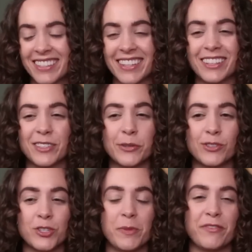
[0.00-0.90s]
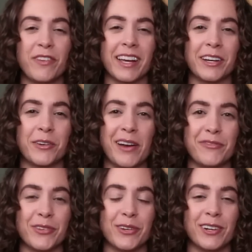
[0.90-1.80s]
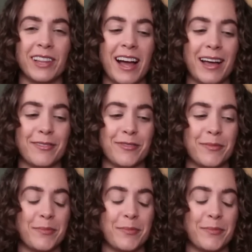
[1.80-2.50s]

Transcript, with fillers: It's like, dude, you should be fucking grateful you're alive.